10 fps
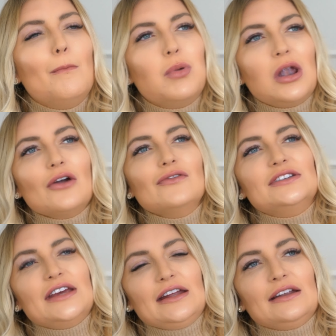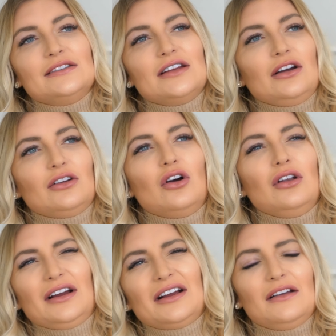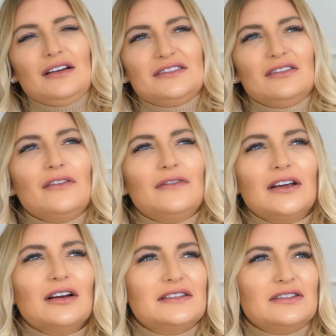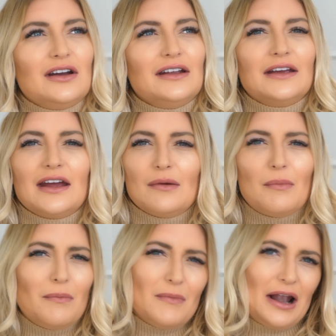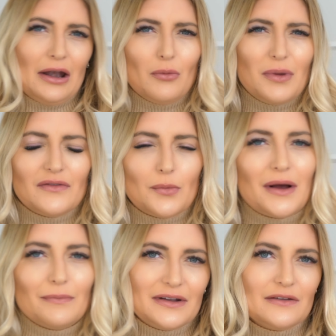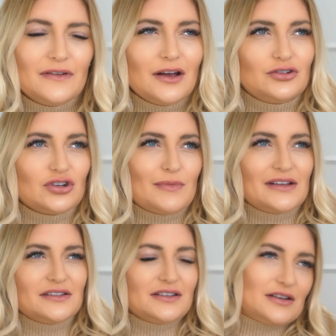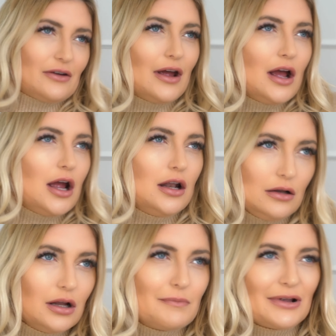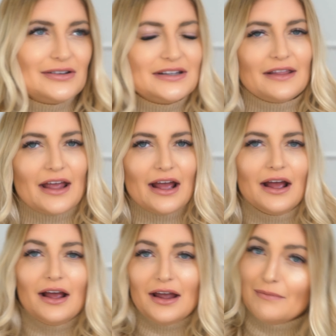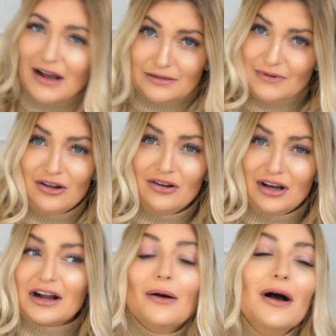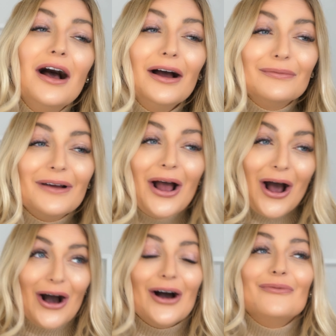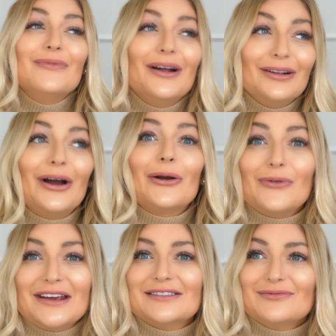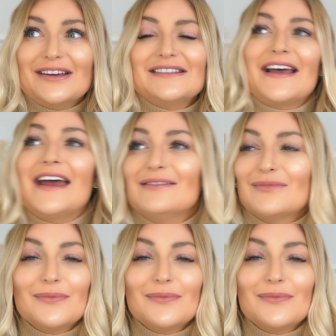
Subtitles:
bloating until I got like I think I started getting a little bit of a bump in the first trimester. So it looked like bloating there. It makes me look like I'm like weeks and weeks ahead in my